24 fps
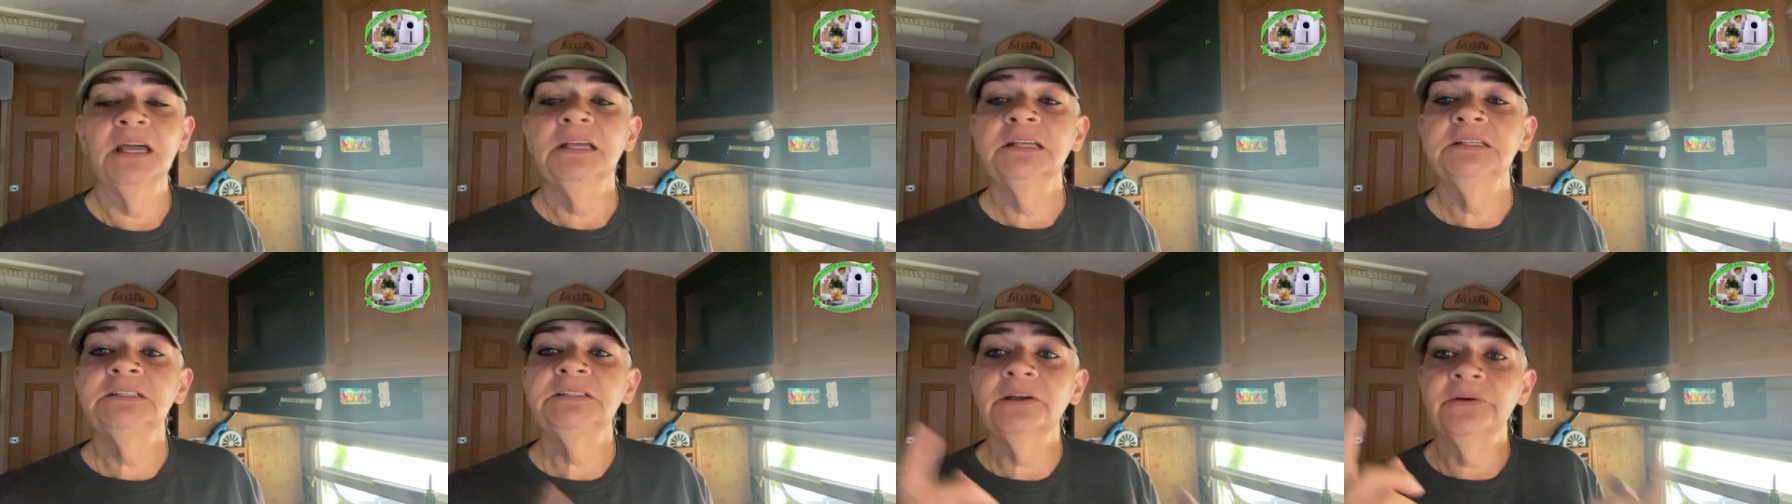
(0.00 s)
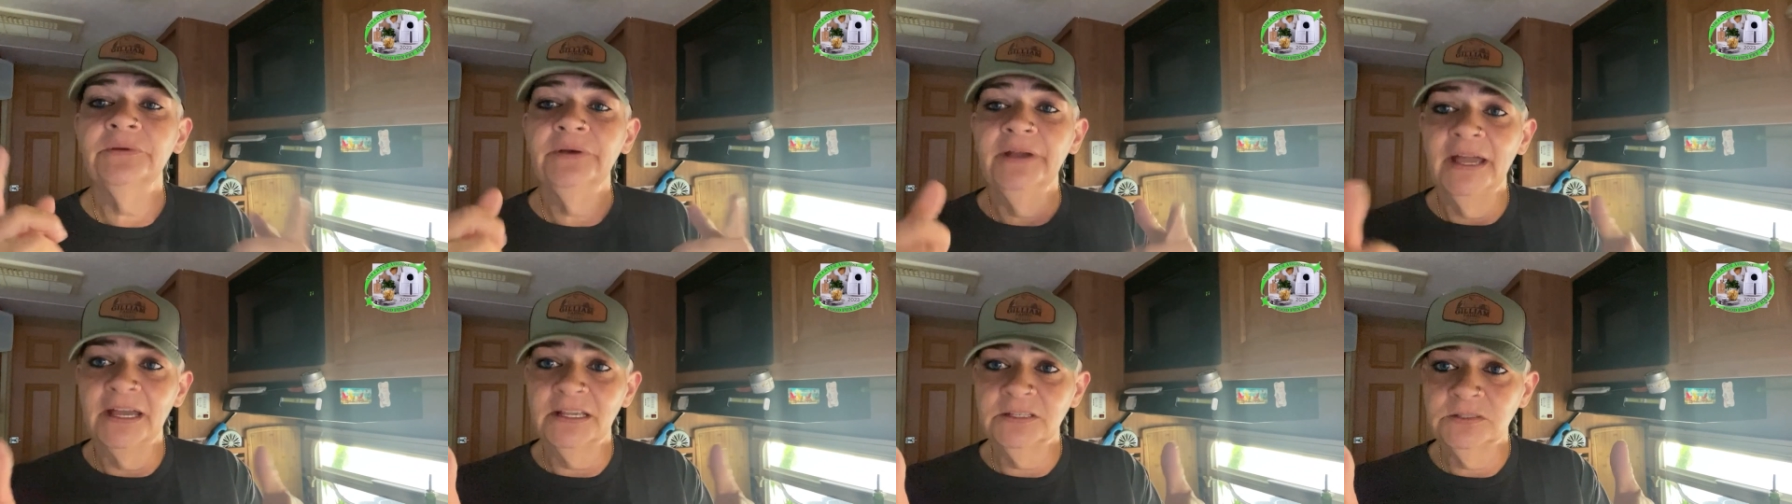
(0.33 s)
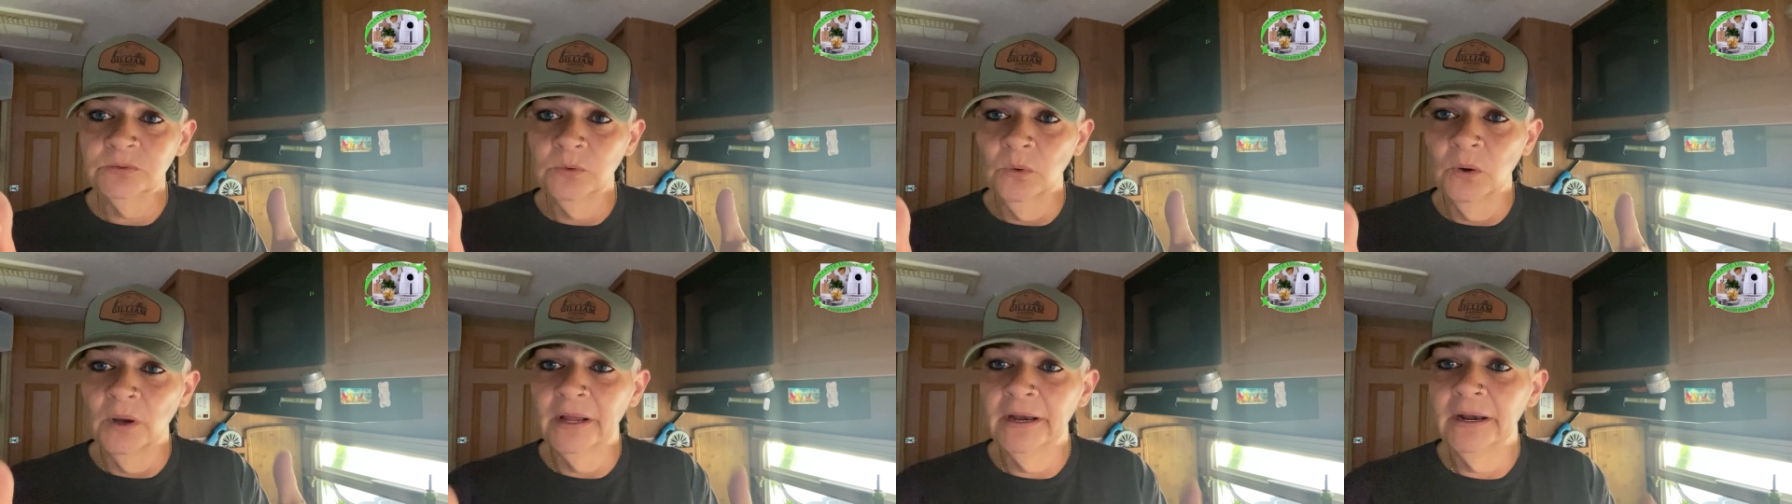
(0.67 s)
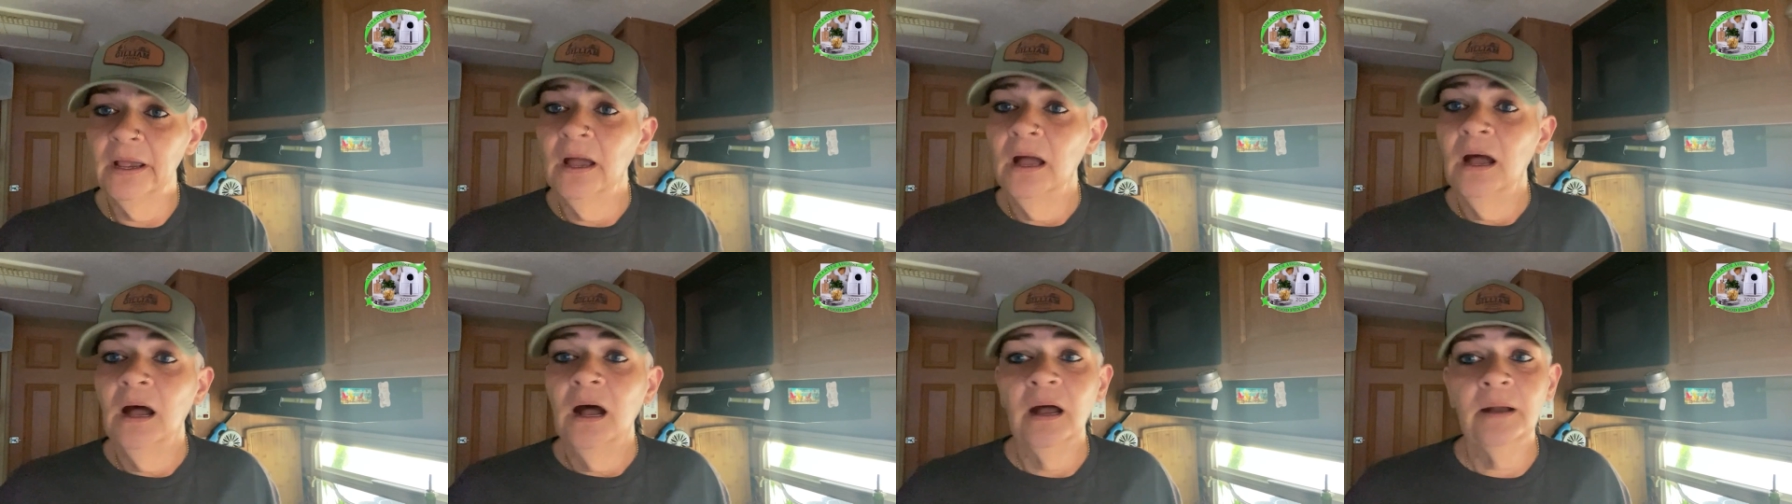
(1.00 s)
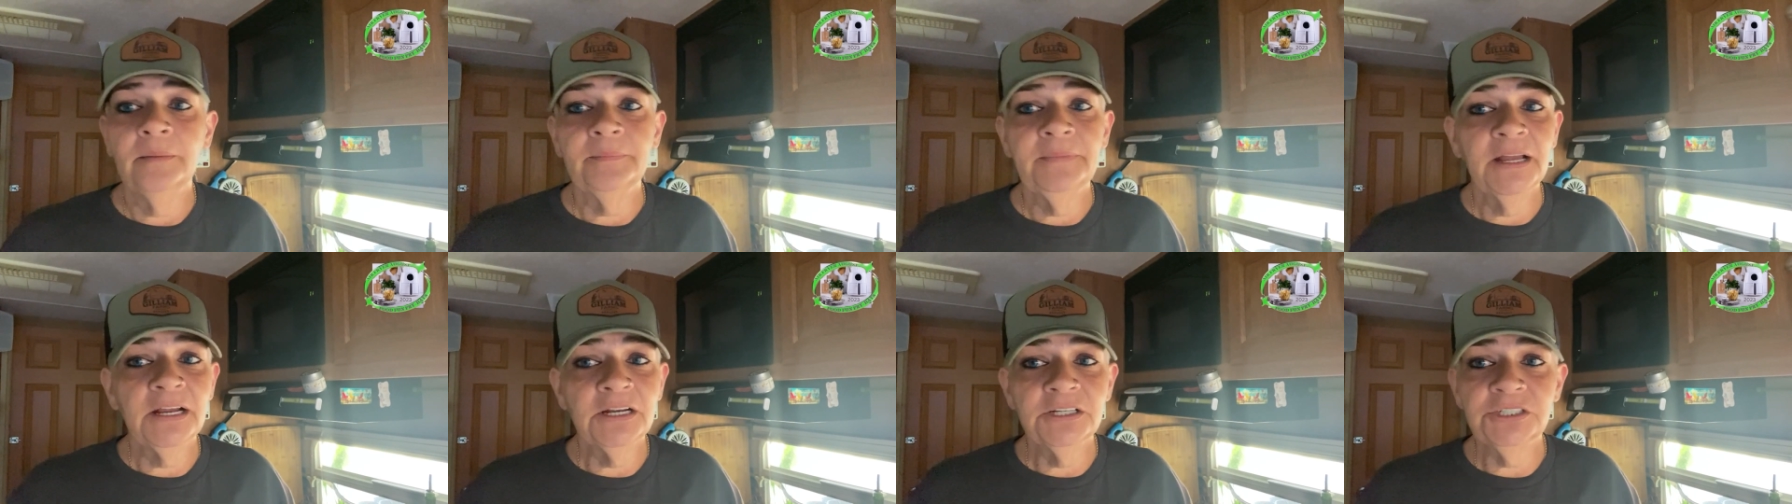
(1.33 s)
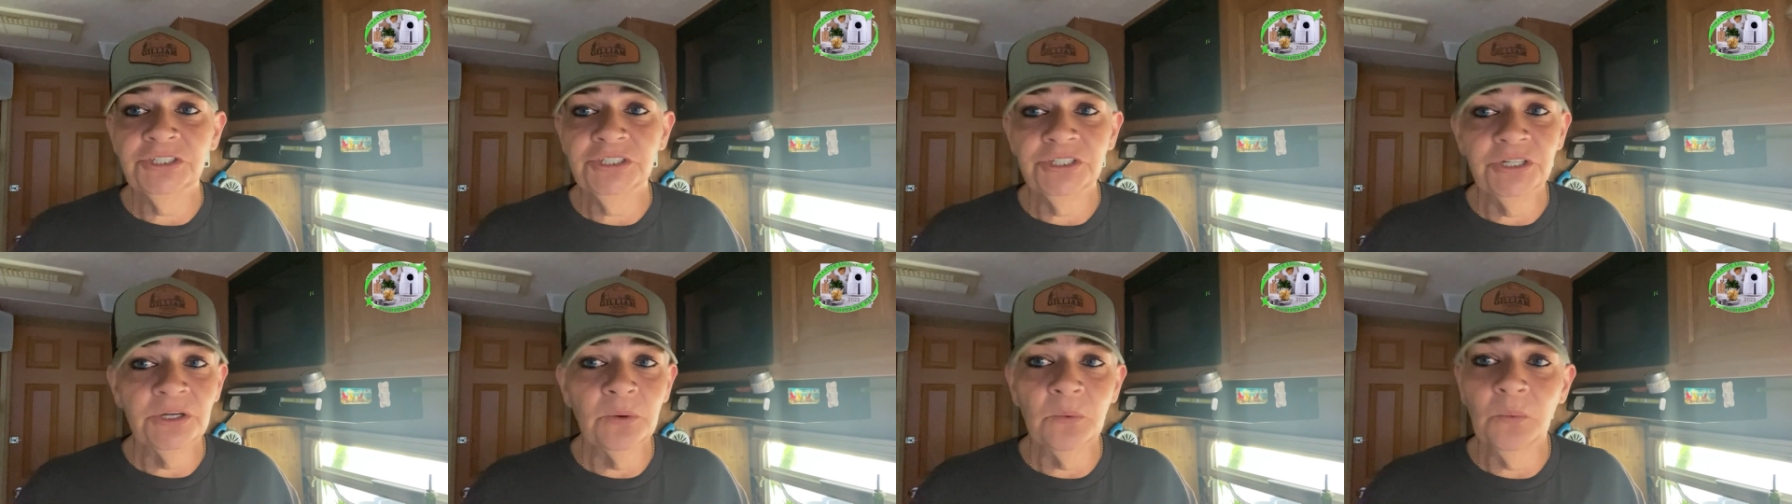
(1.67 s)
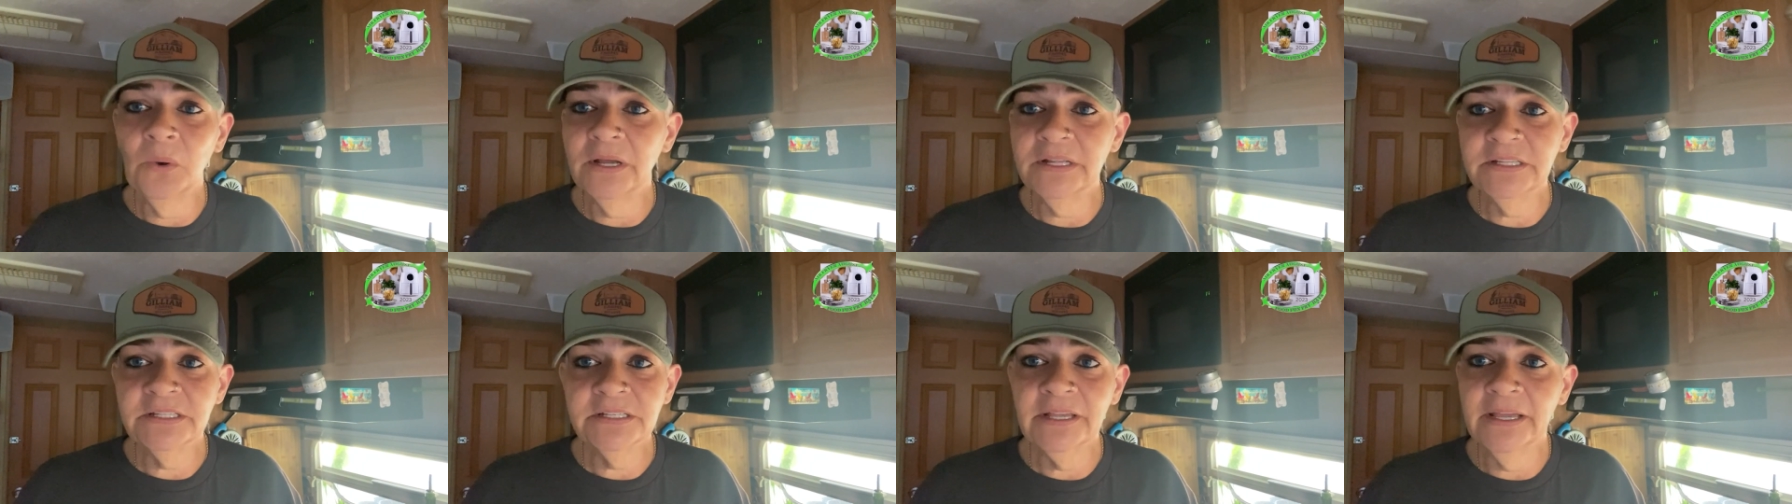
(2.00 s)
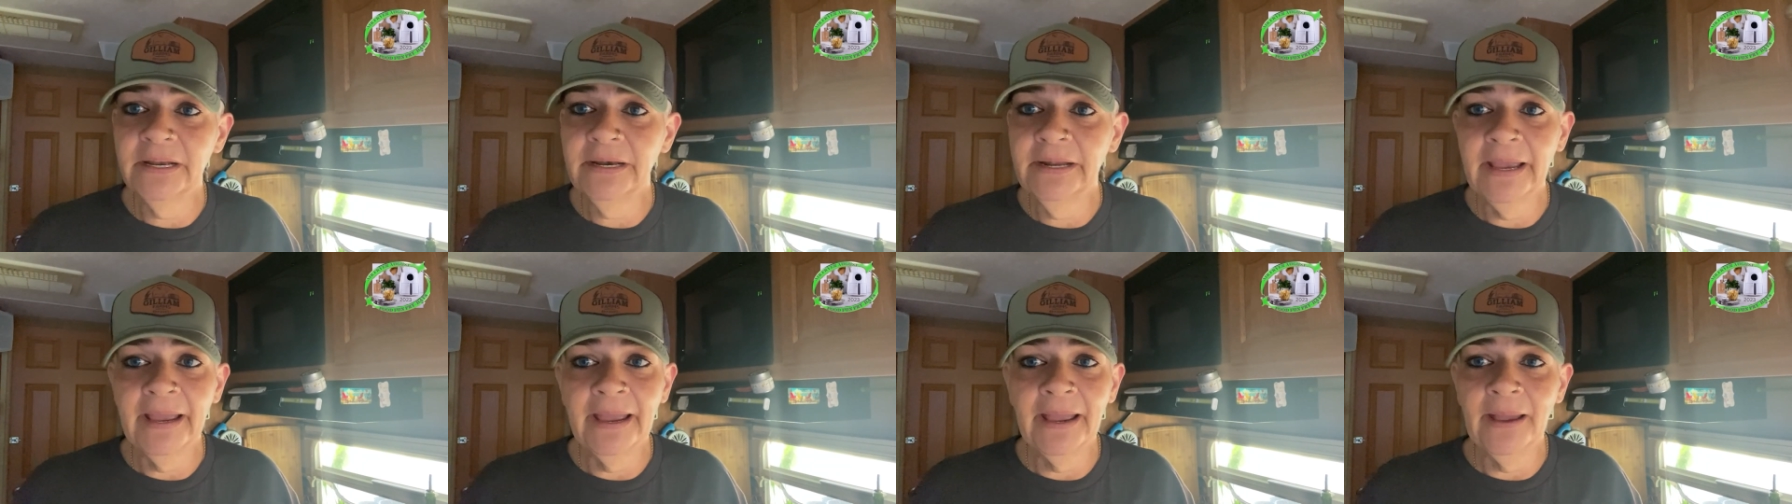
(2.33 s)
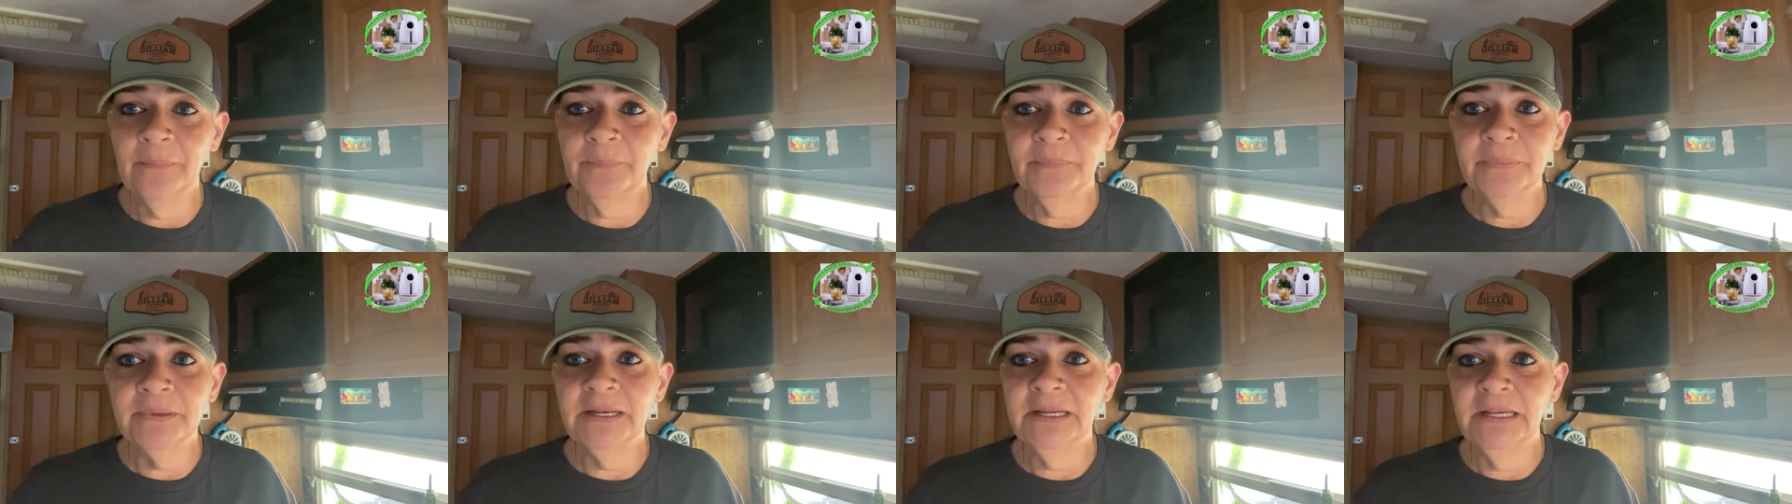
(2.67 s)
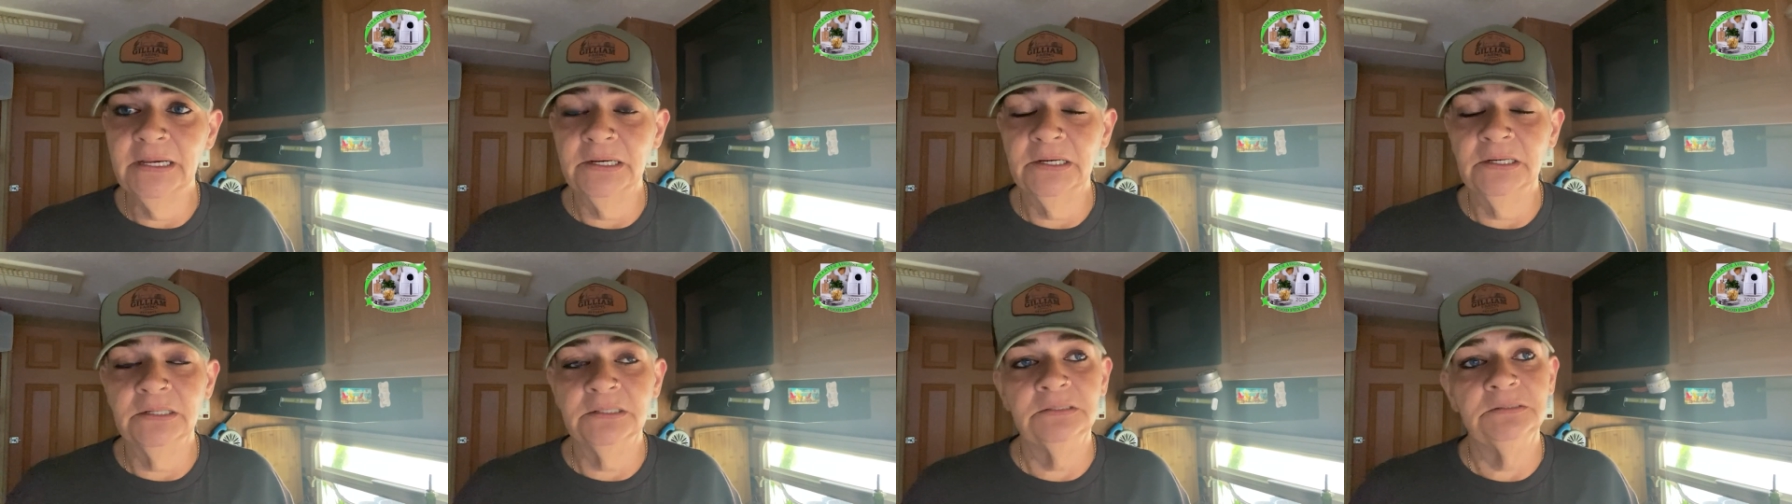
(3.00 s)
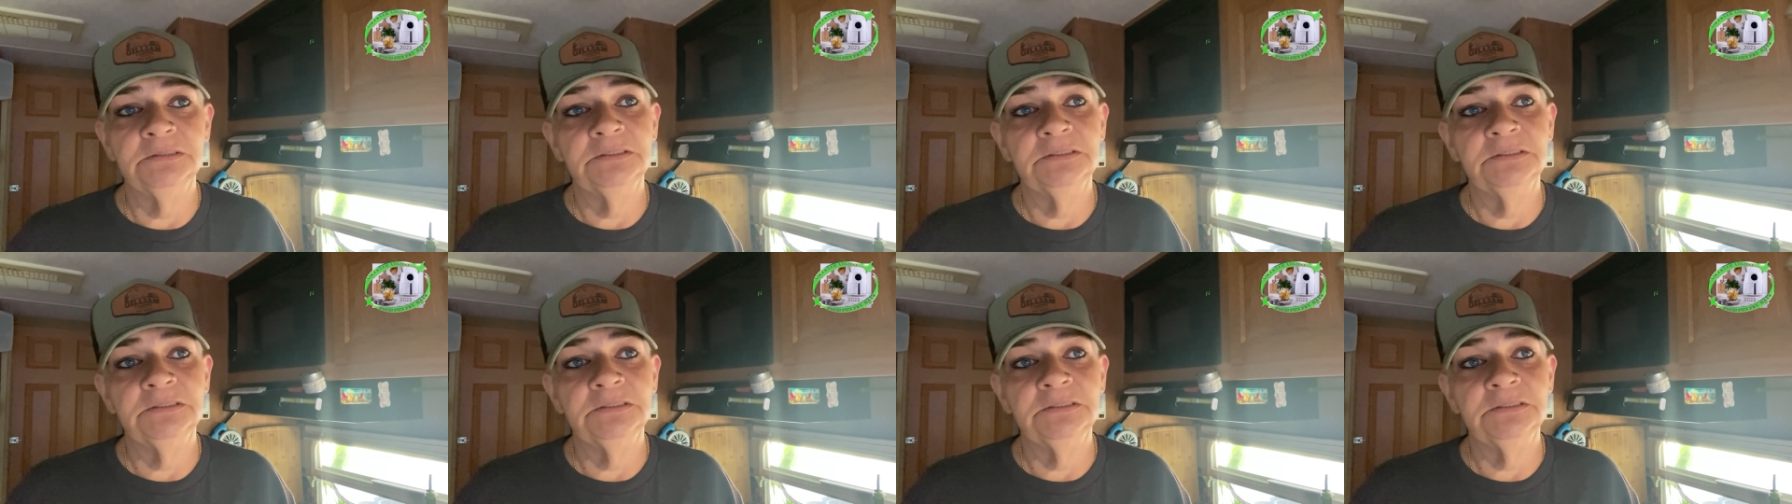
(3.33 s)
So guess what? I'm not sure what's going to happen here.